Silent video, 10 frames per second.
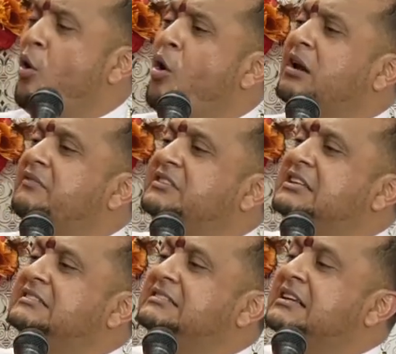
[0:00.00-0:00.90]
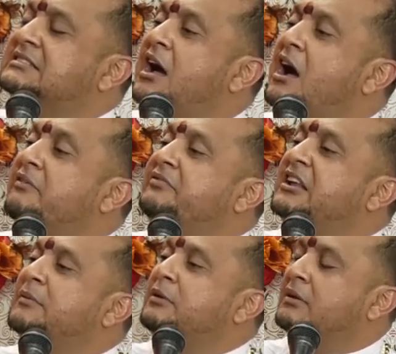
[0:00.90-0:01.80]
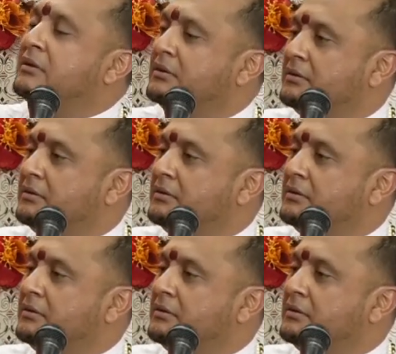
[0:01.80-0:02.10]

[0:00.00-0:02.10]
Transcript: All of these things are available